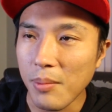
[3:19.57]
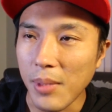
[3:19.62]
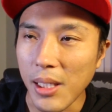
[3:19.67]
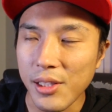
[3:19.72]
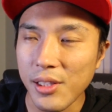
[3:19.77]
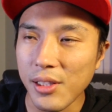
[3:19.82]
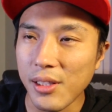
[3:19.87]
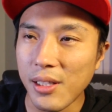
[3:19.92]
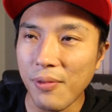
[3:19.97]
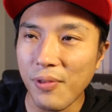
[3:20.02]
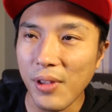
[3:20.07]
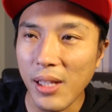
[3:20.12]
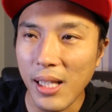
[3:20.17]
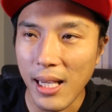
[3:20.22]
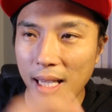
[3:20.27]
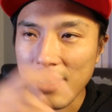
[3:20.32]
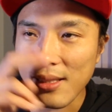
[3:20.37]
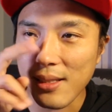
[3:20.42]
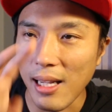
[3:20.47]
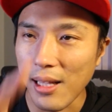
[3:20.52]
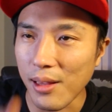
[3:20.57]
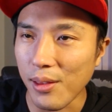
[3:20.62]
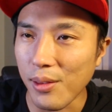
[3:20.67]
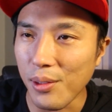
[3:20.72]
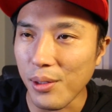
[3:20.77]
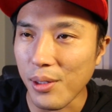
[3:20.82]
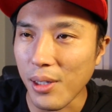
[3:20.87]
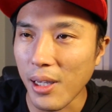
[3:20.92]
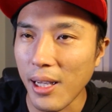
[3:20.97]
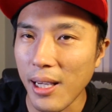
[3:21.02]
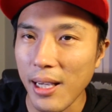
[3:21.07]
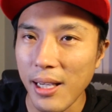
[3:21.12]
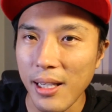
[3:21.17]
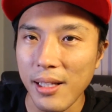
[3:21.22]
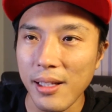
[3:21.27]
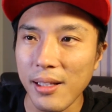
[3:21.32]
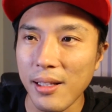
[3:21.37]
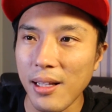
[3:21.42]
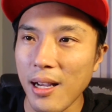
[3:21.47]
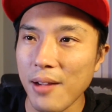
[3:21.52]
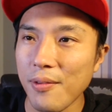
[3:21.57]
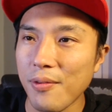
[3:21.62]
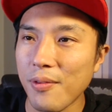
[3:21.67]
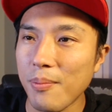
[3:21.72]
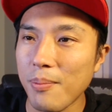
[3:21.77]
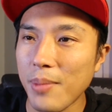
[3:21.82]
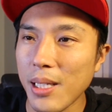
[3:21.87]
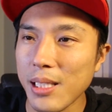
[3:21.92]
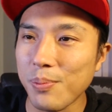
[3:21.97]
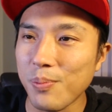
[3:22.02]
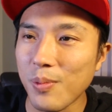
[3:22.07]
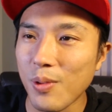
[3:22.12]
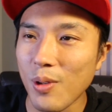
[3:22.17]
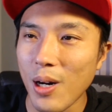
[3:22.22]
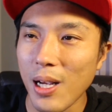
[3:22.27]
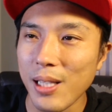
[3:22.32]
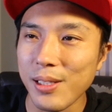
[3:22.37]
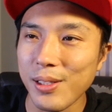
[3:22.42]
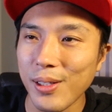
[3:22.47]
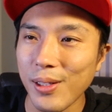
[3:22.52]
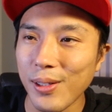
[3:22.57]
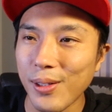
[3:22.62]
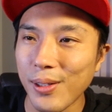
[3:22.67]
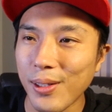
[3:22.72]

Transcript: And she definitely has that look, hey, that mesmerizing